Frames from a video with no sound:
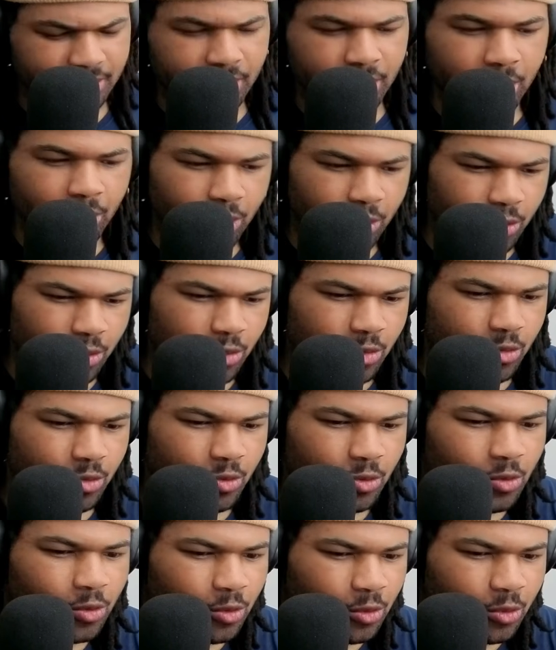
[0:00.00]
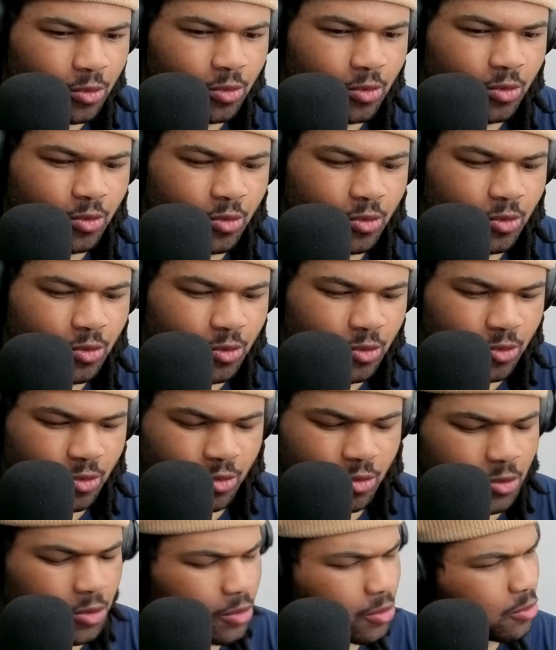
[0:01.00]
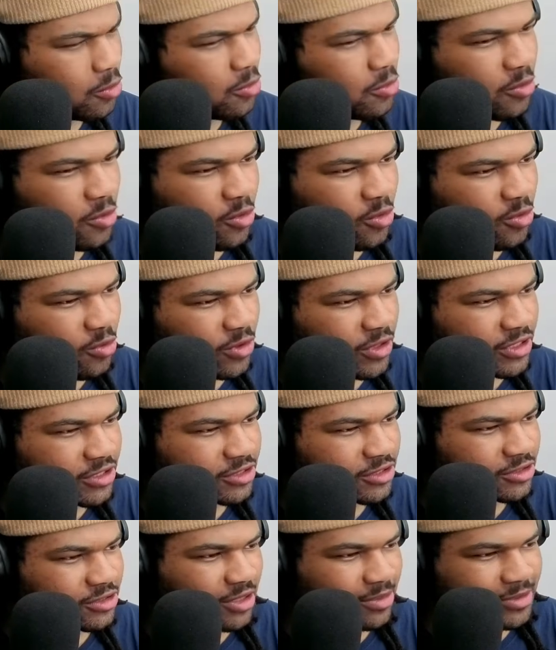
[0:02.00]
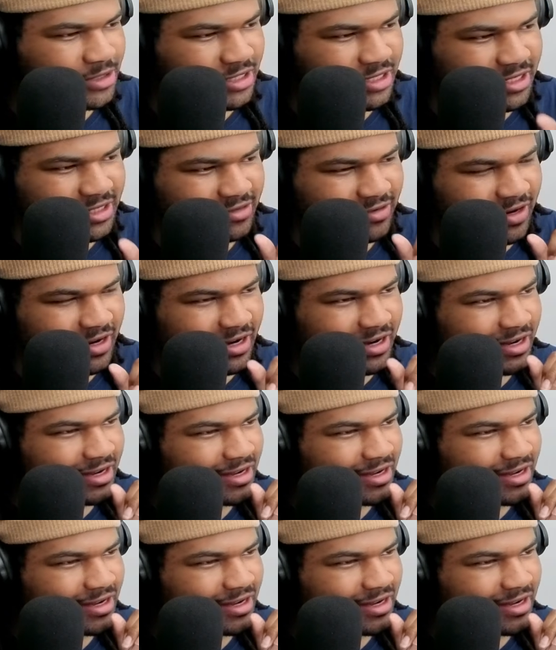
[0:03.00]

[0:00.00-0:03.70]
Ooh. Ooh, really interesting drop into this right here.